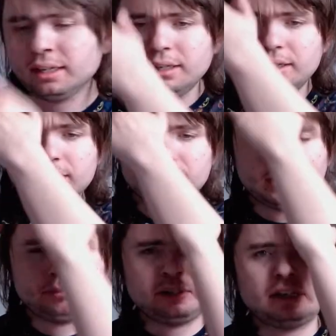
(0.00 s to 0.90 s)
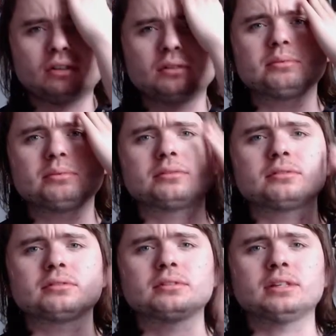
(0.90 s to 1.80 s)
Damien Albarn
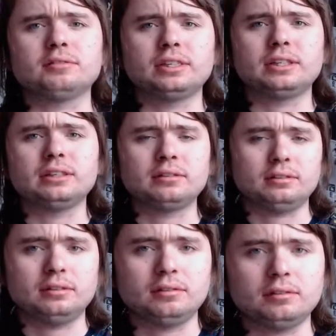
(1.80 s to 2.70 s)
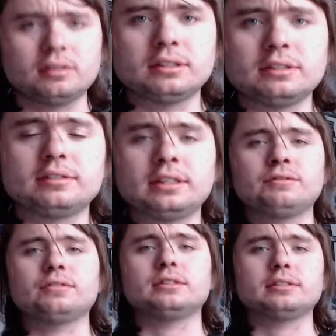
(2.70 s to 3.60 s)
has a really nice singing
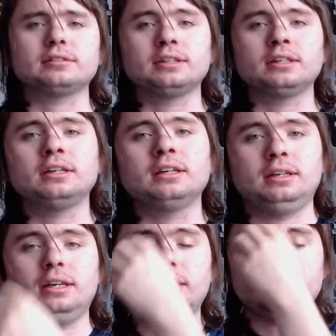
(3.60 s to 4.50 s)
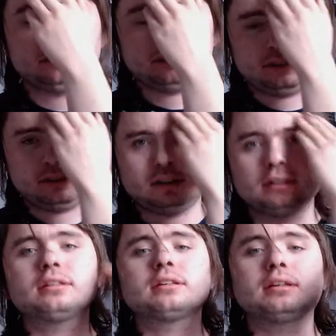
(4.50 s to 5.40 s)
voice, and I
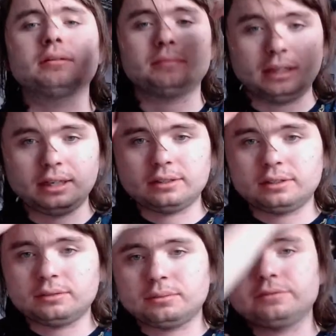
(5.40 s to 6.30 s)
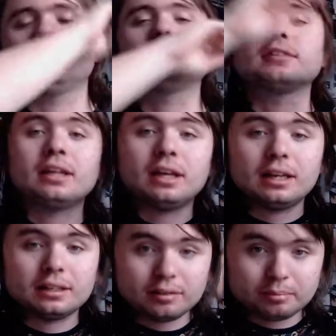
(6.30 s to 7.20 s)
need to get the hair out of my face.
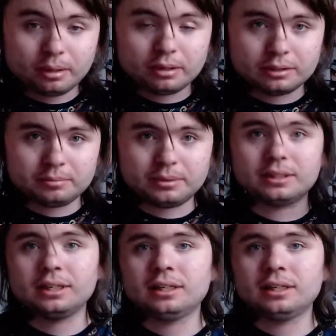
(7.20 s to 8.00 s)
It's bugging me.